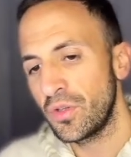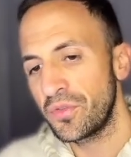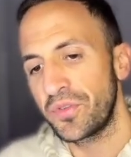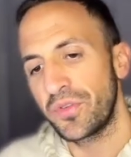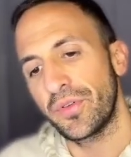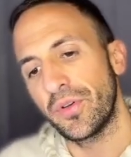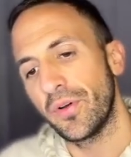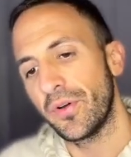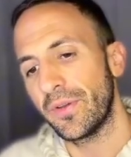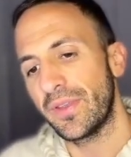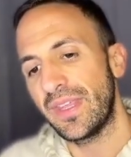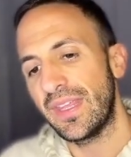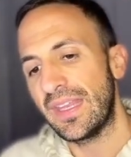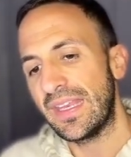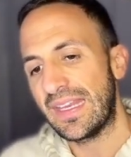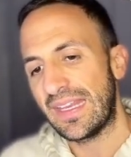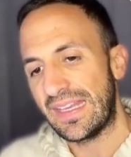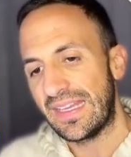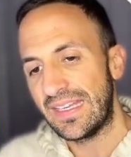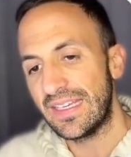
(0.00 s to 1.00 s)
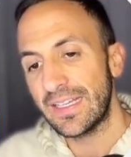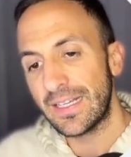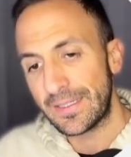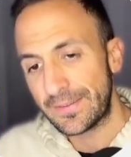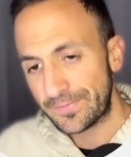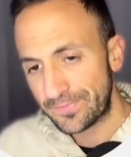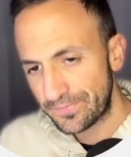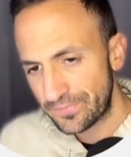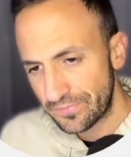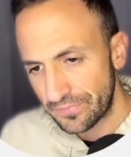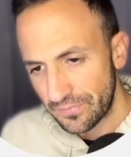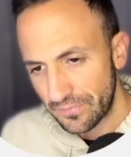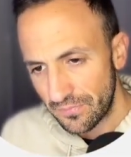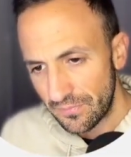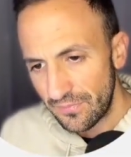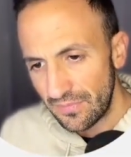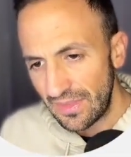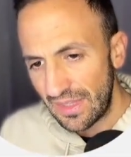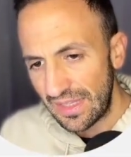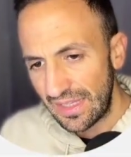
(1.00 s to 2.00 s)
So in here,
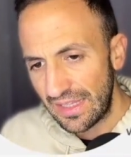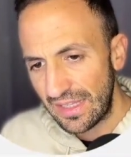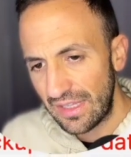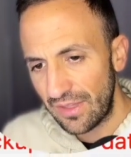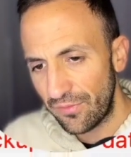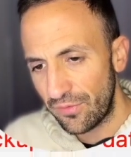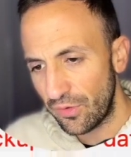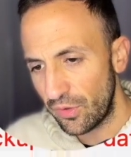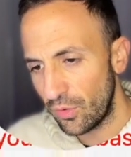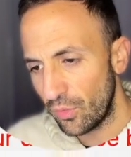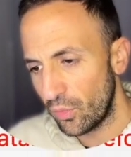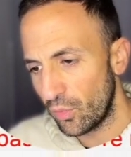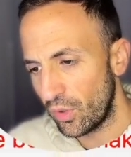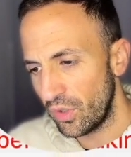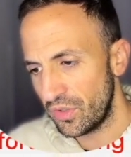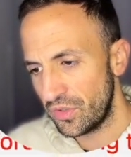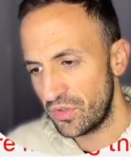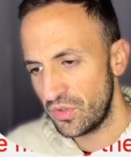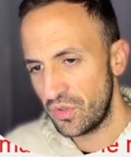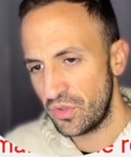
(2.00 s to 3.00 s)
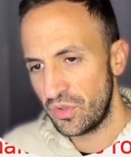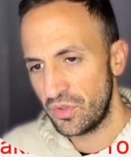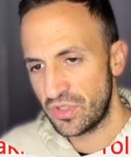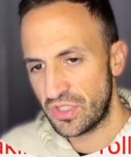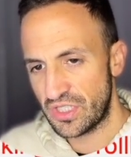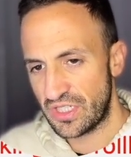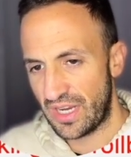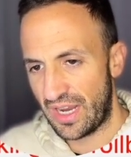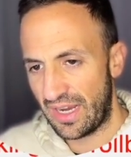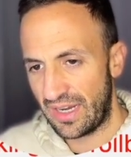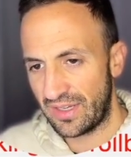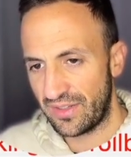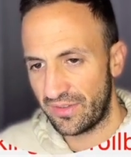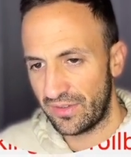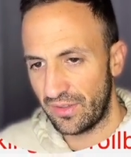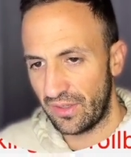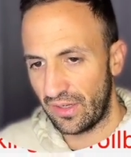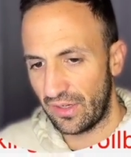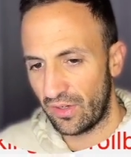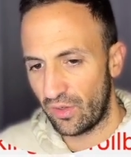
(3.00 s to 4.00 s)
if you want to change
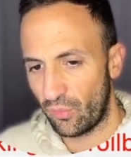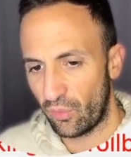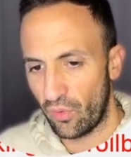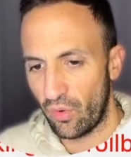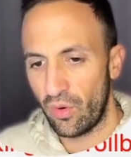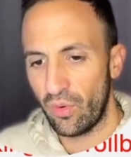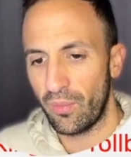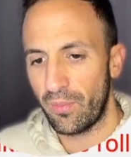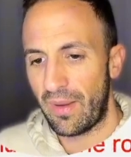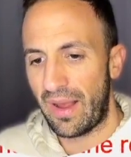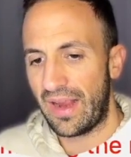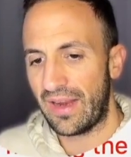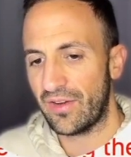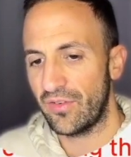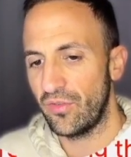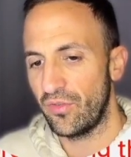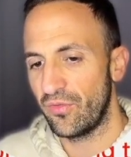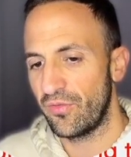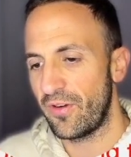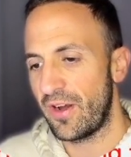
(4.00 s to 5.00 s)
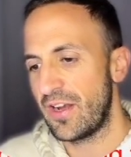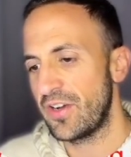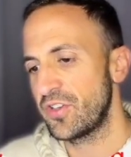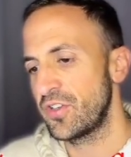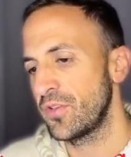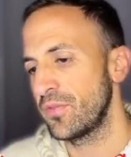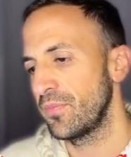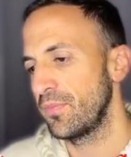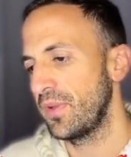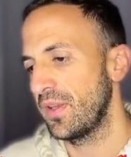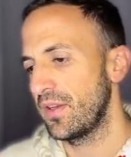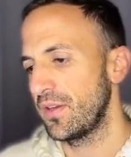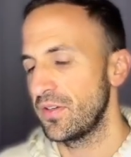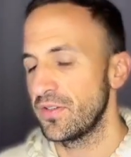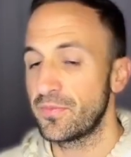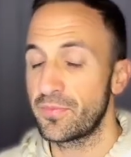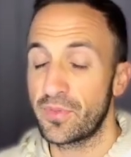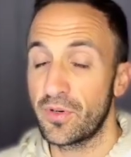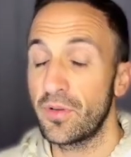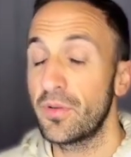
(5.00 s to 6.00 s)
roll back your version,
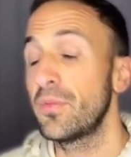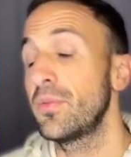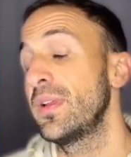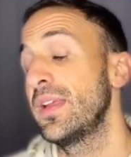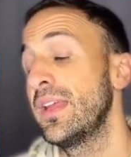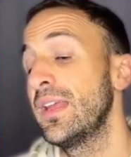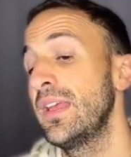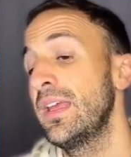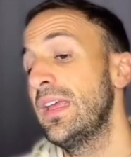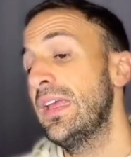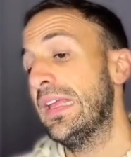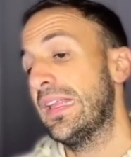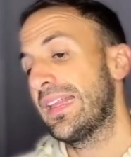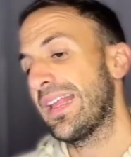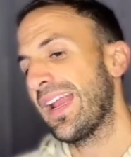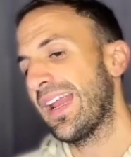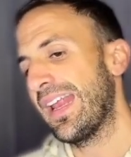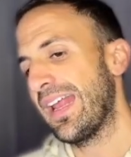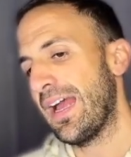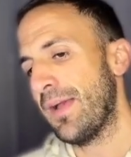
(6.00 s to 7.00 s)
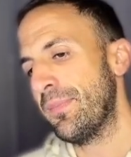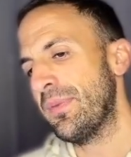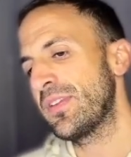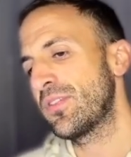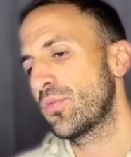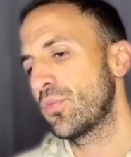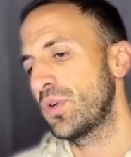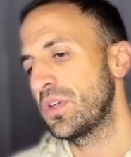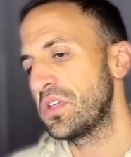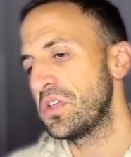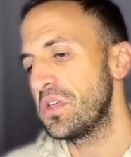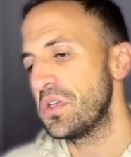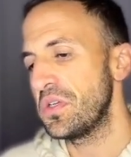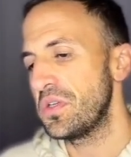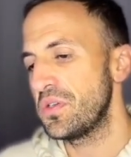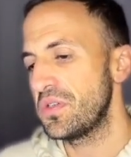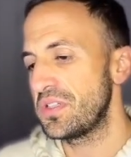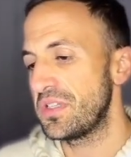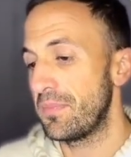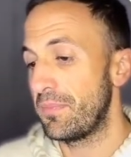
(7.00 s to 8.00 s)
probably that it happens when
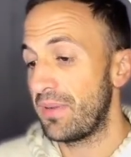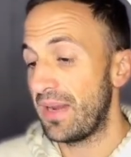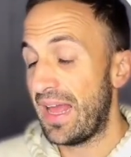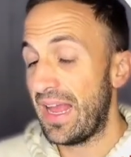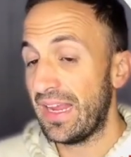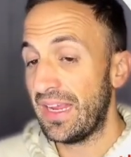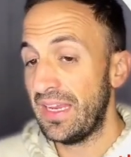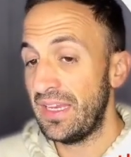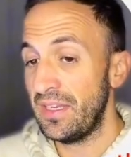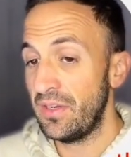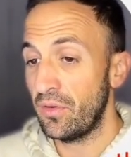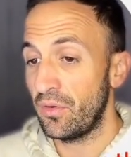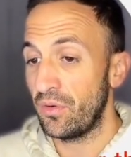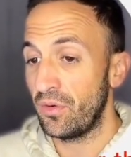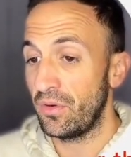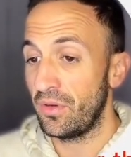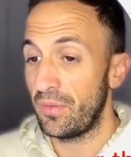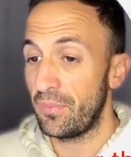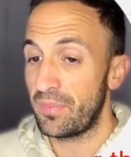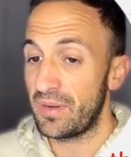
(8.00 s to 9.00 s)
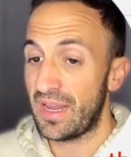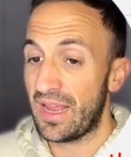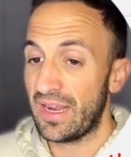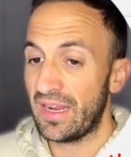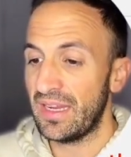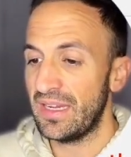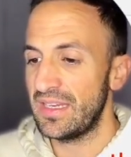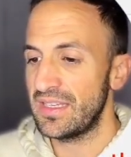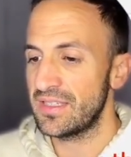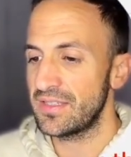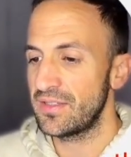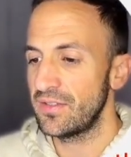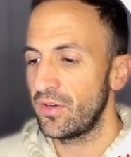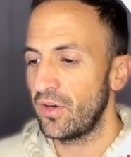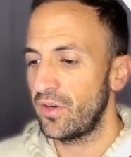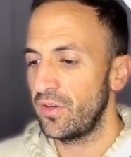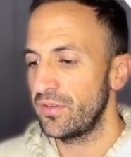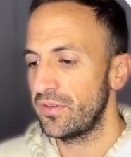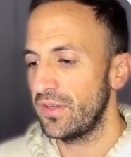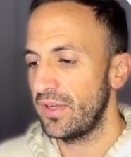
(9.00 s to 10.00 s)
the plugin or plugin is
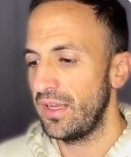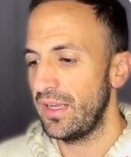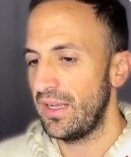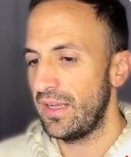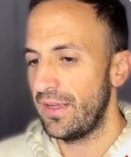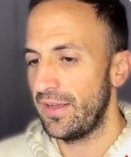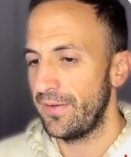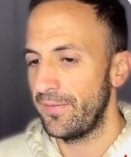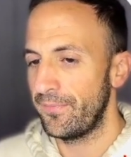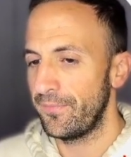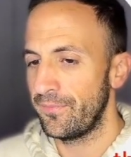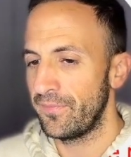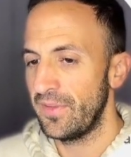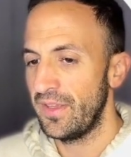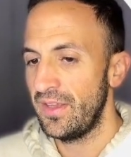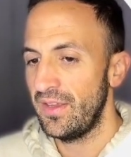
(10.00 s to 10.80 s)
um